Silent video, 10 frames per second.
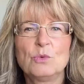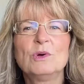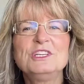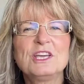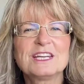
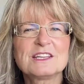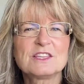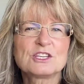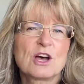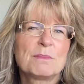When you get to
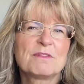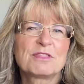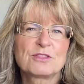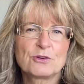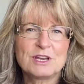the top
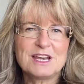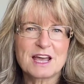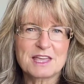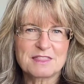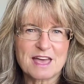of
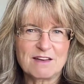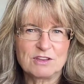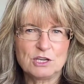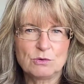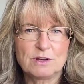thirty-ninth
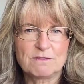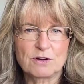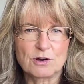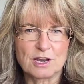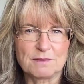Avenue in
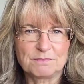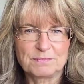Vernon,